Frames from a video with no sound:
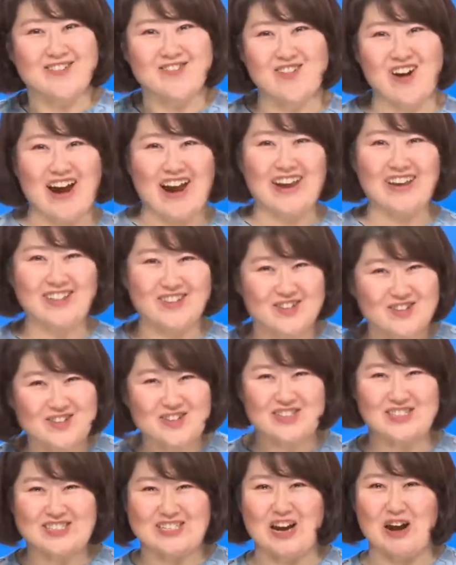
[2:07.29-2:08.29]
right?
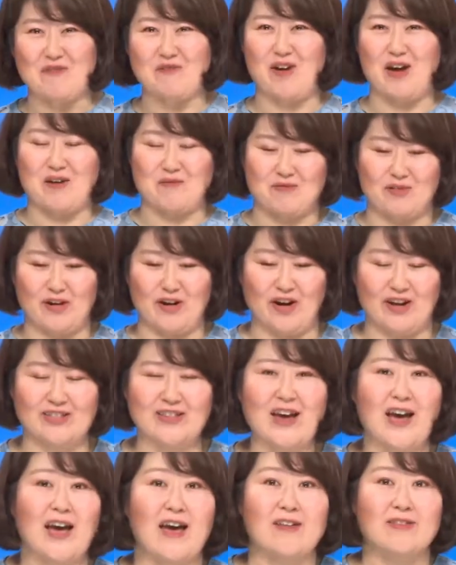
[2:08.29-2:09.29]
Good job, everyone.
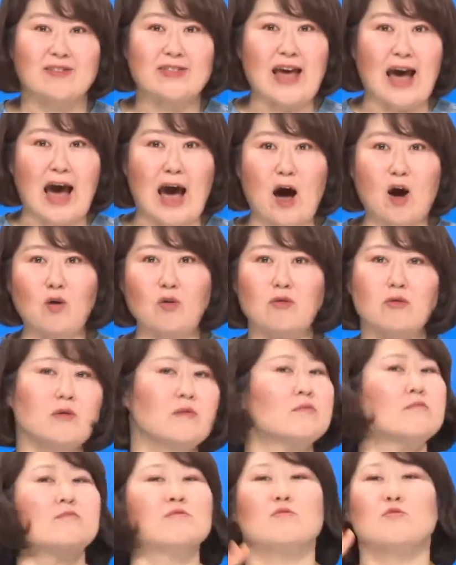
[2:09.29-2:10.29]
Now,
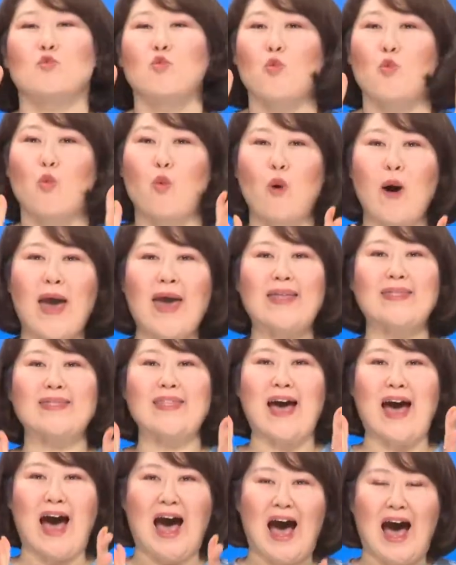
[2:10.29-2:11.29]
when
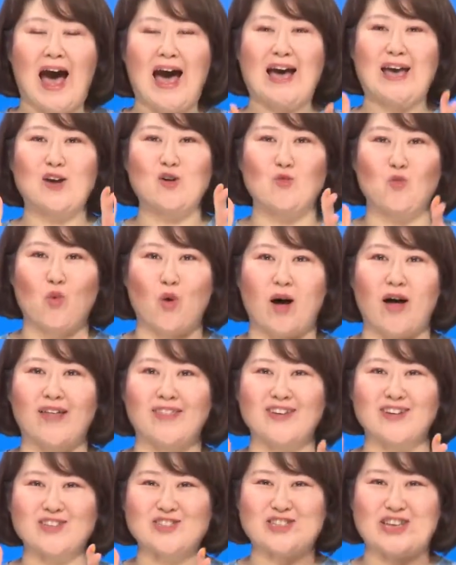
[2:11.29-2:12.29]
I
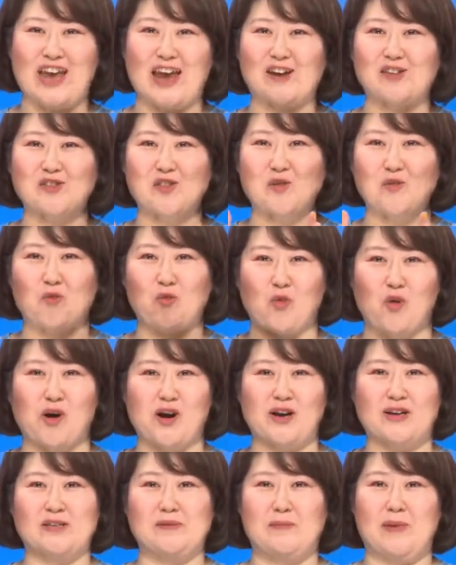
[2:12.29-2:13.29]
wanna check the
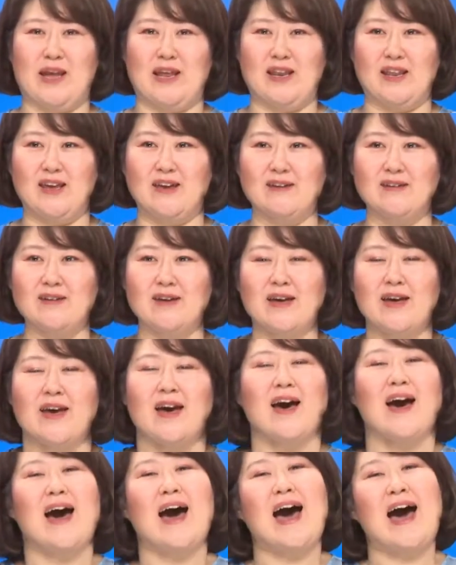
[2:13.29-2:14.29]
word meaning,
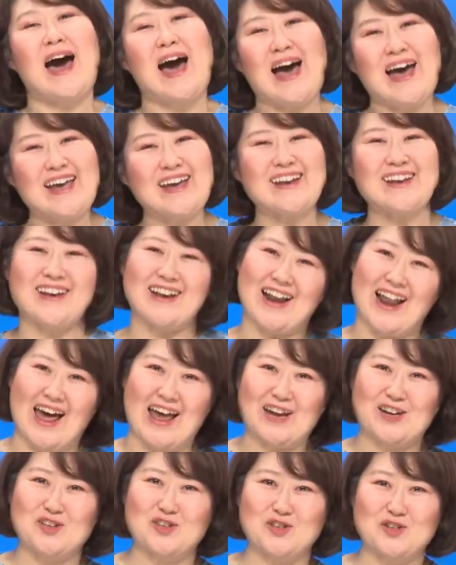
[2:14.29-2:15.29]
I
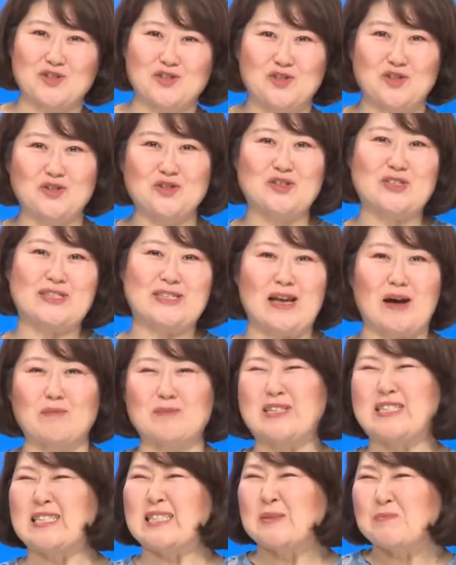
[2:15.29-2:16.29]
like to do
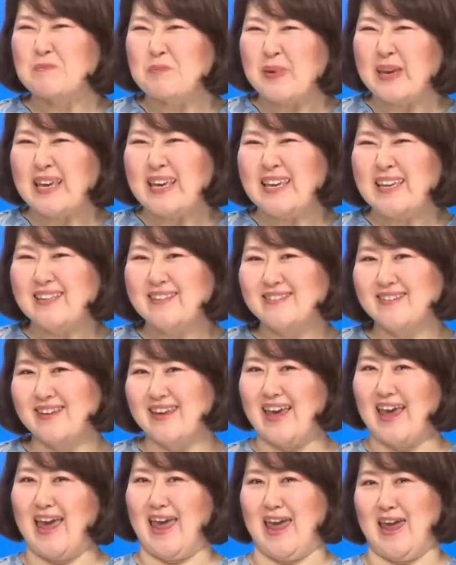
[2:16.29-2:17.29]
some speed
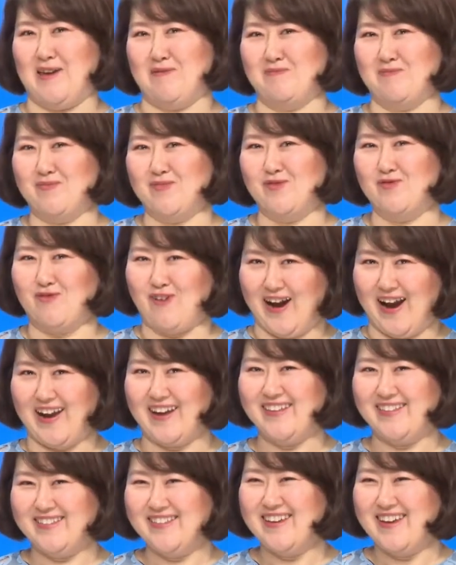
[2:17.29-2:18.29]
game, right?